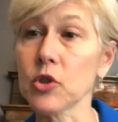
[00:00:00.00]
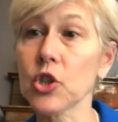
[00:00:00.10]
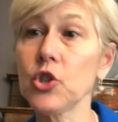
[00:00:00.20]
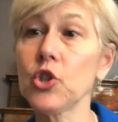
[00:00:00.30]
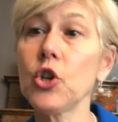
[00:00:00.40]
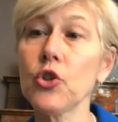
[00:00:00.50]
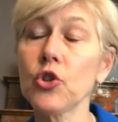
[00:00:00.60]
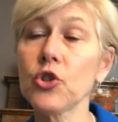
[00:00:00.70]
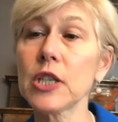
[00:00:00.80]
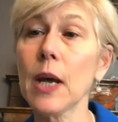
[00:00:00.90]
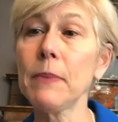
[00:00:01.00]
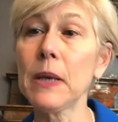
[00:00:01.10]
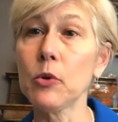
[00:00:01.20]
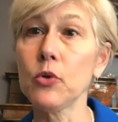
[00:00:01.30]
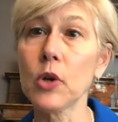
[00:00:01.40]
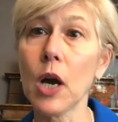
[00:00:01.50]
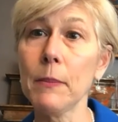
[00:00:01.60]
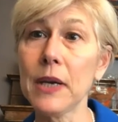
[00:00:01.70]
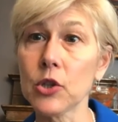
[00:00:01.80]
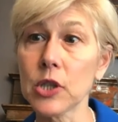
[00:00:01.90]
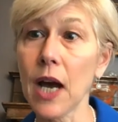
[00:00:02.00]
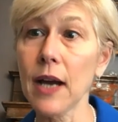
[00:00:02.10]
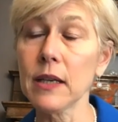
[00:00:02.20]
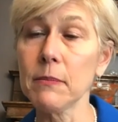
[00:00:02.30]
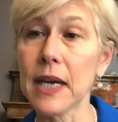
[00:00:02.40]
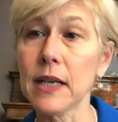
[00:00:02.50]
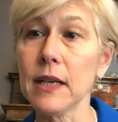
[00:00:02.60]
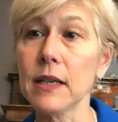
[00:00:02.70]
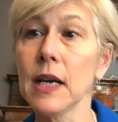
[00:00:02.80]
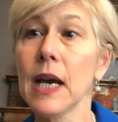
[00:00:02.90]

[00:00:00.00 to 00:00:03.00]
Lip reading: because there are some people who come here documented,